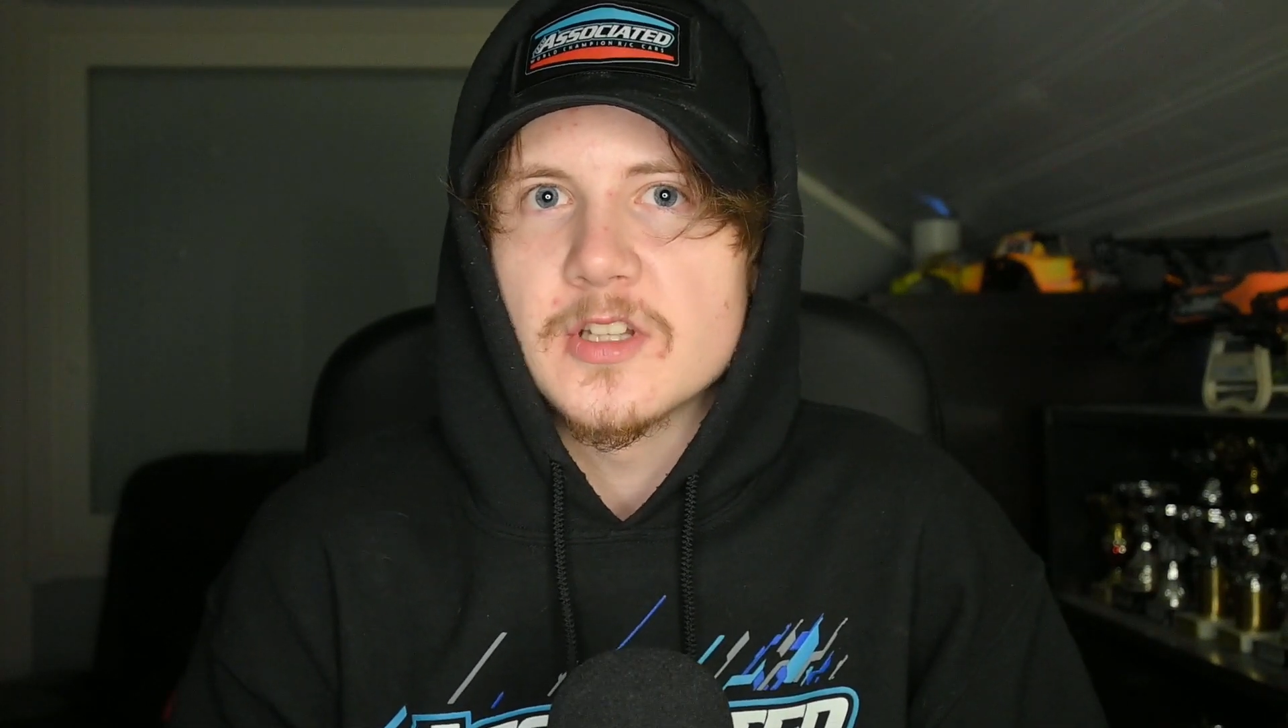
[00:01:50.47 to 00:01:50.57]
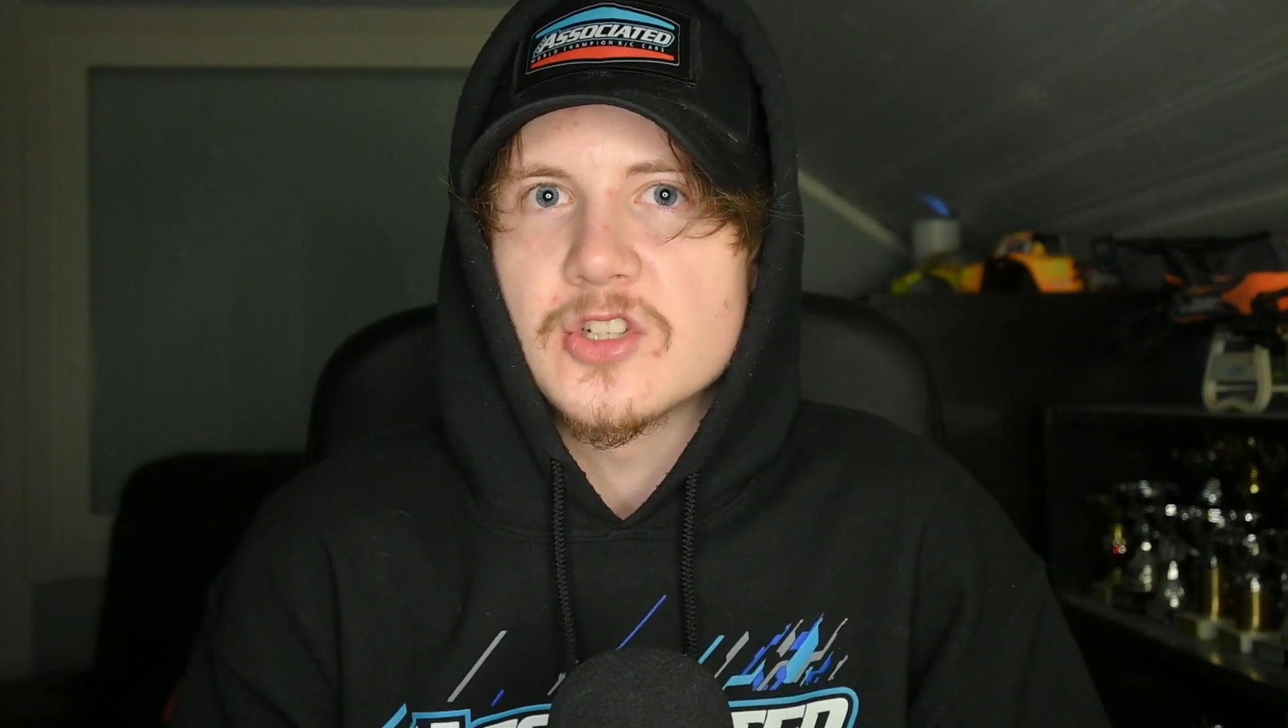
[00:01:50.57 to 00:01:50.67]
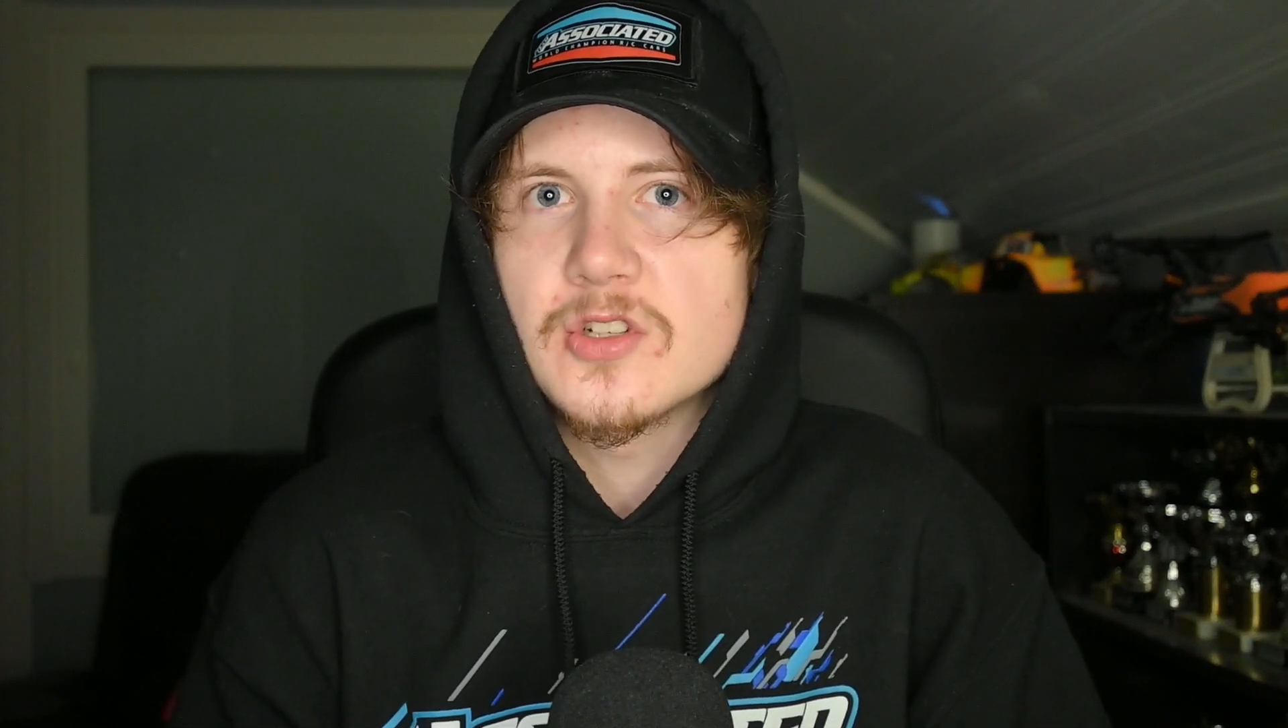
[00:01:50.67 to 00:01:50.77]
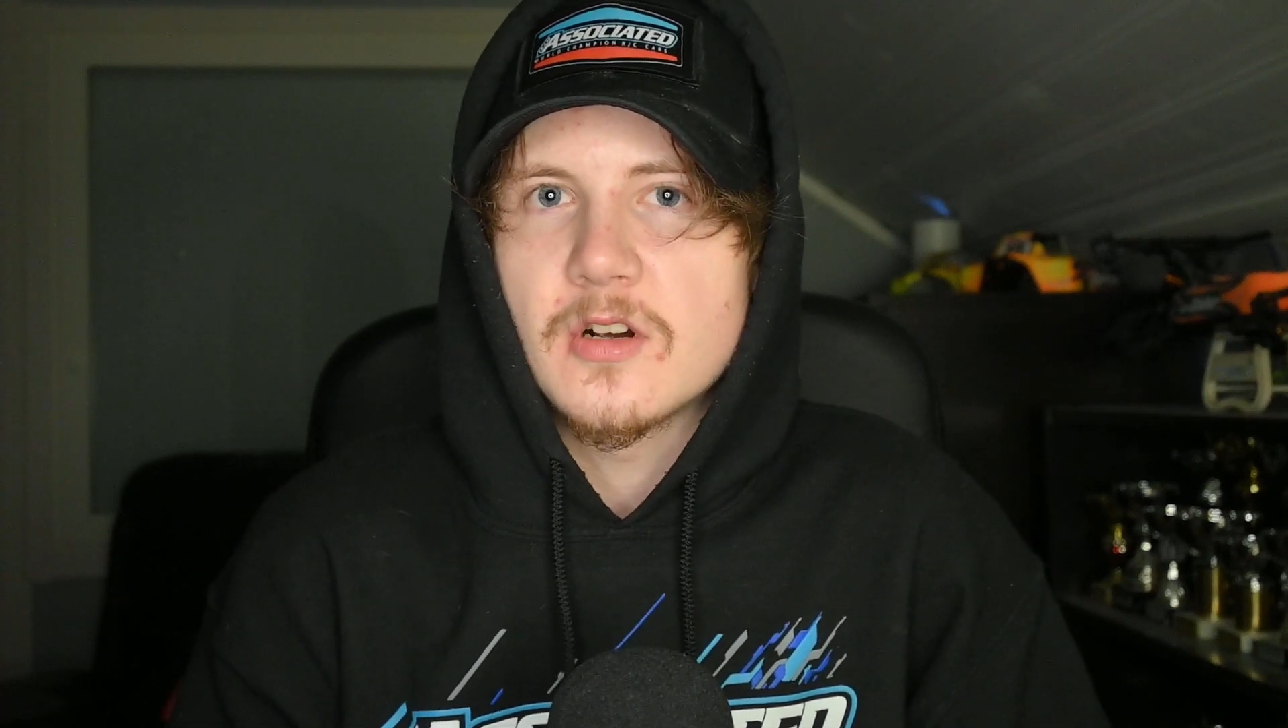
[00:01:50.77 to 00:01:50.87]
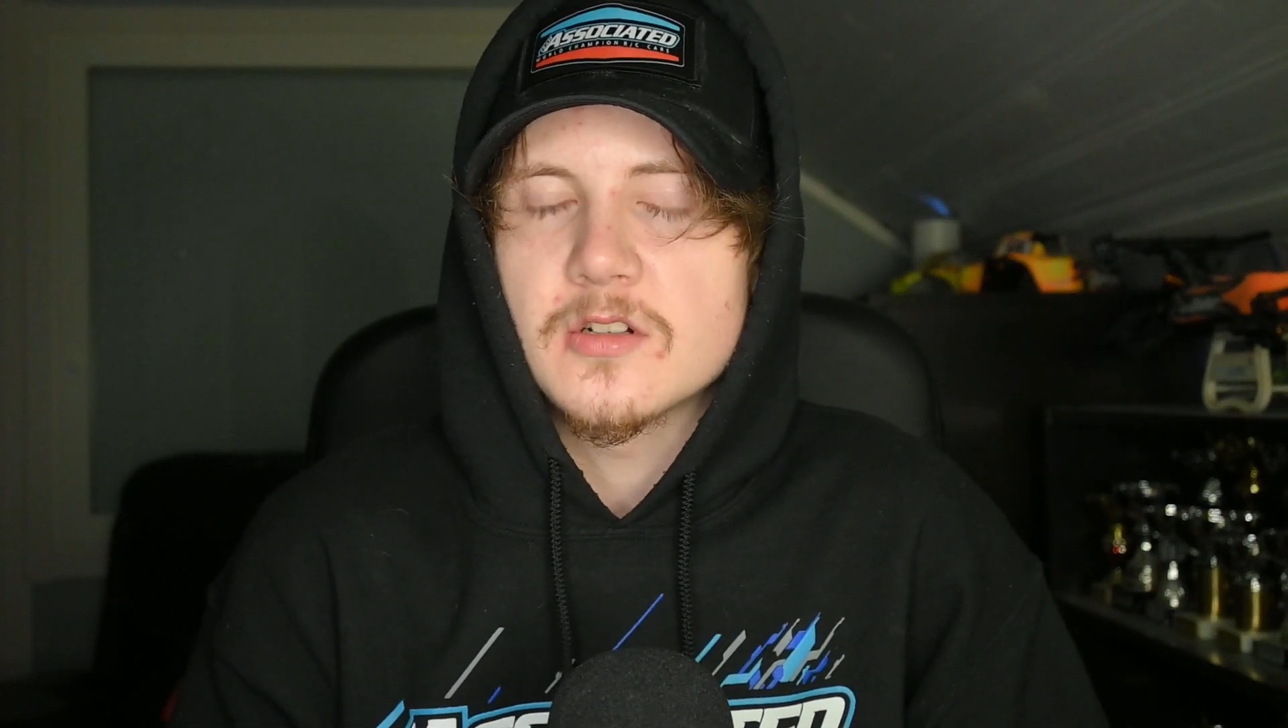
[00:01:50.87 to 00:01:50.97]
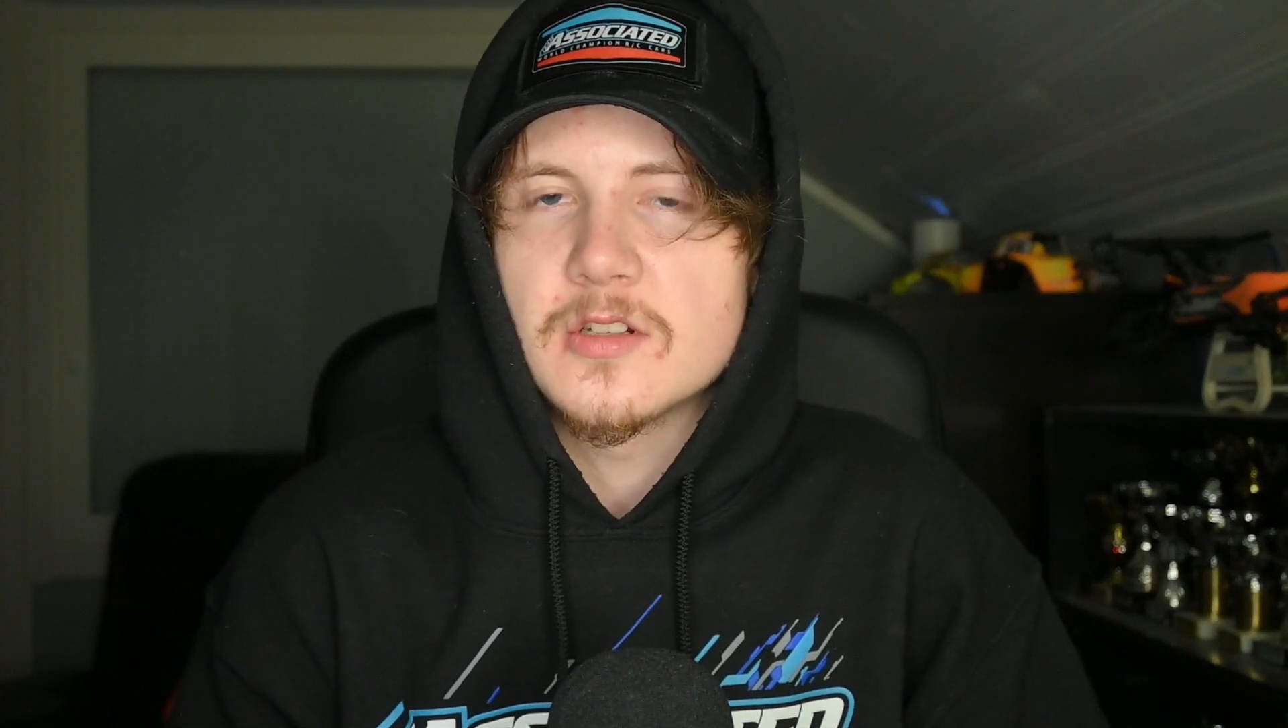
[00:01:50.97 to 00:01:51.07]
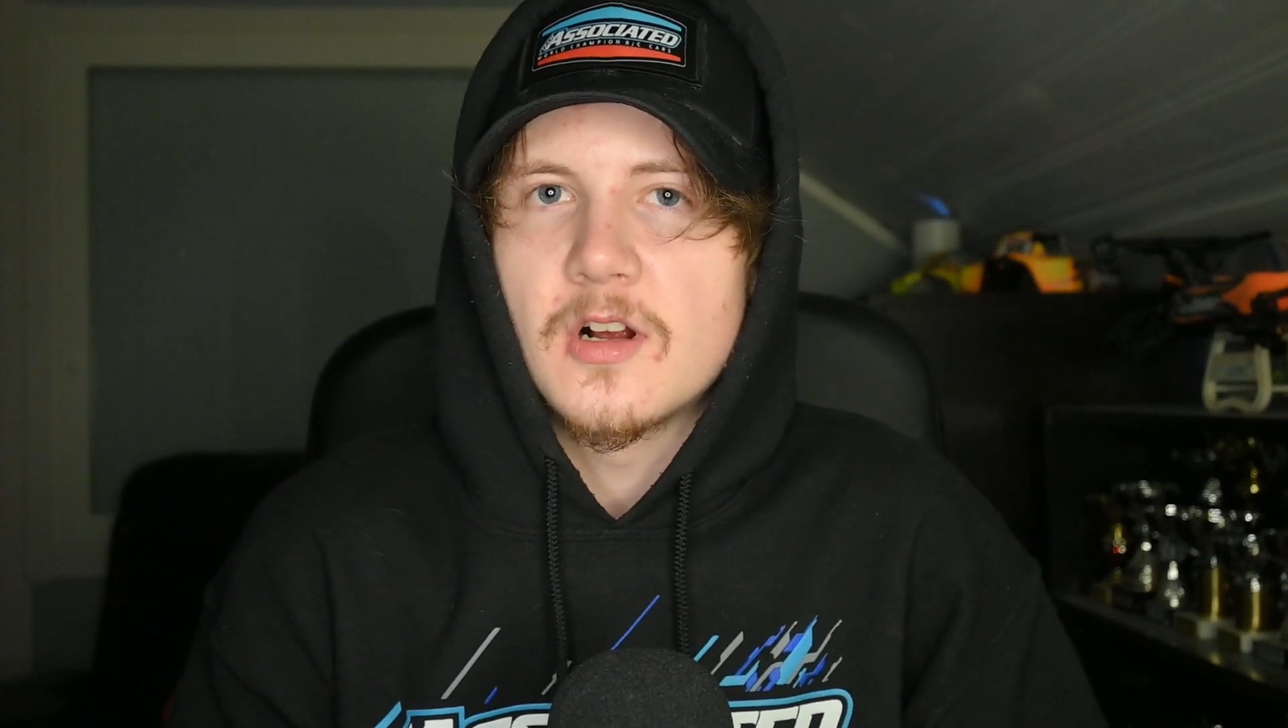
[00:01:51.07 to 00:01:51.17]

the shocks